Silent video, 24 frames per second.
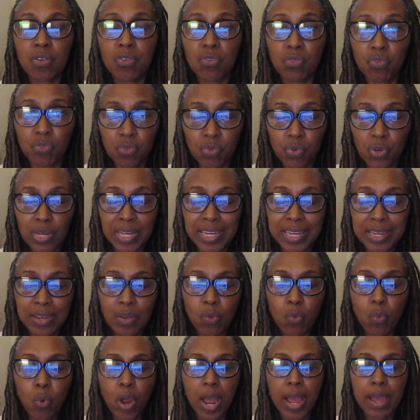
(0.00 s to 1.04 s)

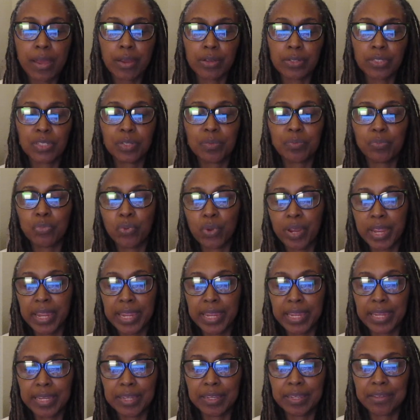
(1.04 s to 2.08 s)
rewires the
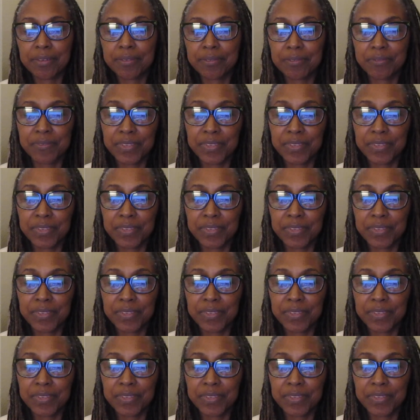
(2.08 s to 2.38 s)
brain